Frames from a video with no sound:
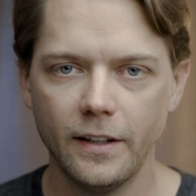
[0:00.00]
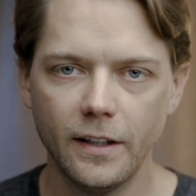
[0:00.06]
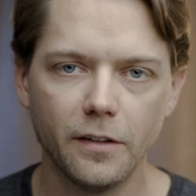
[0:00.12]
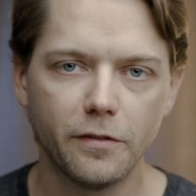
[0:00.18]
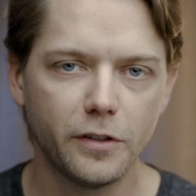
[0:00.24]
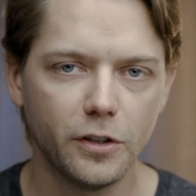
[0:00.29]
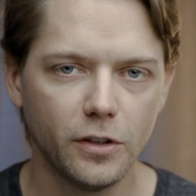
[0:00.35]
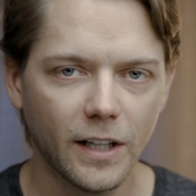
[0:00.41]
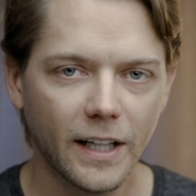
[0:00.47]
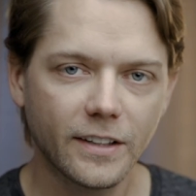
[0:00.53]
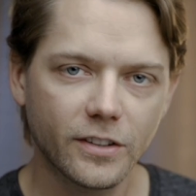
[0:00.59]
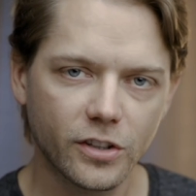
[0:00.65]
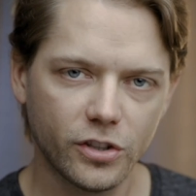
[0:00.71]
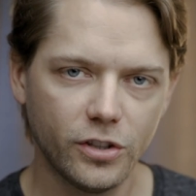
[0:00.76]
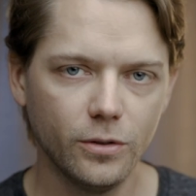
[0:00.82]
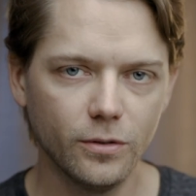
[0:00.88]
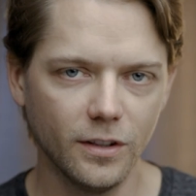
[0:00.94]
If you like
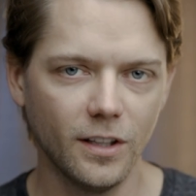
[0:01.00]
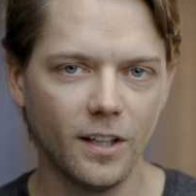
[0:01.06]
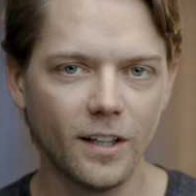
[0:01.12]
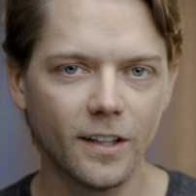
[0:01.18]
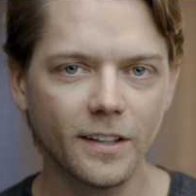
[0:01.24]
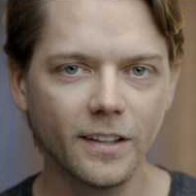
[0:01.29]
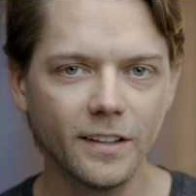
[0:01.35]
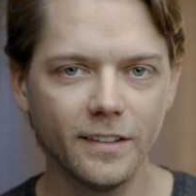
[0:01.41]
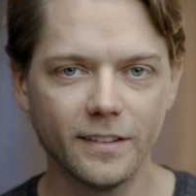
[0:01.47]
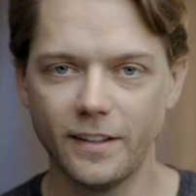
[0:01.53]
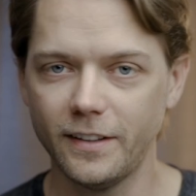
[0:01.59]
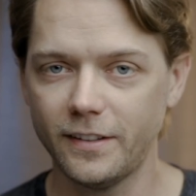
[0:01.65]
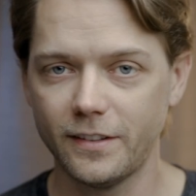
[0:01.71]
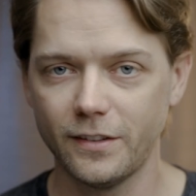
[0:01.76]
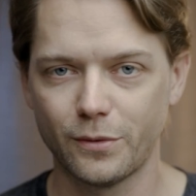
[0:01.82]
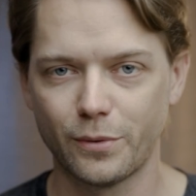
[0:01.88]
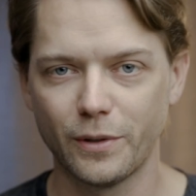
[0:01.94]
to shoot long,
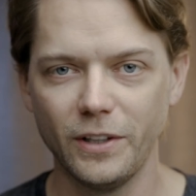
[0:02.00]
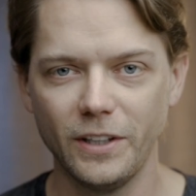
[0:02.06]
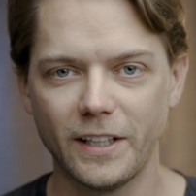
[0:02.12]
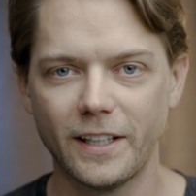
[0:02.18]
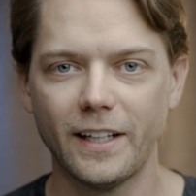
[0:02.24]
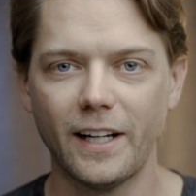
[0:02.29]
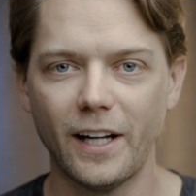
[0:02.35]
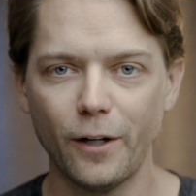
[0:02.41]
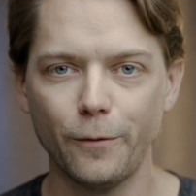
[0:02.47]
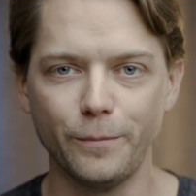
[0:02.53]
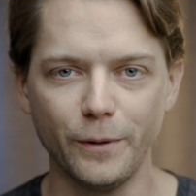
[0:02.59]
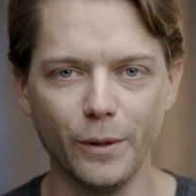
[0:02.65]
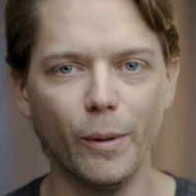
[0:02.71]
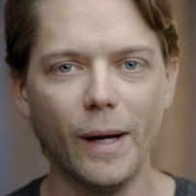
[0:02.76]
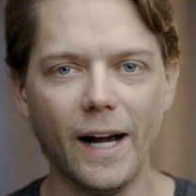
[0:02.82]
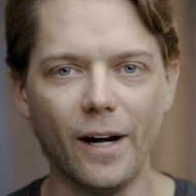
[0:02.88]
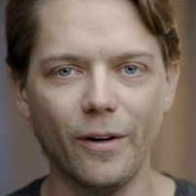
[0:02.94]
this is really going to help
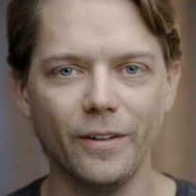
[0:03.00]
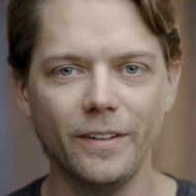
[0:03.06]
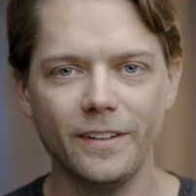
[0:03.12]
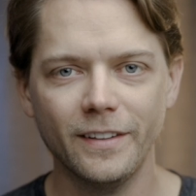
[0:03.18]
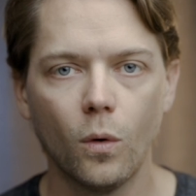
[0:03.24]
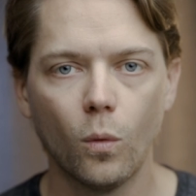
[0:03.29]
you out.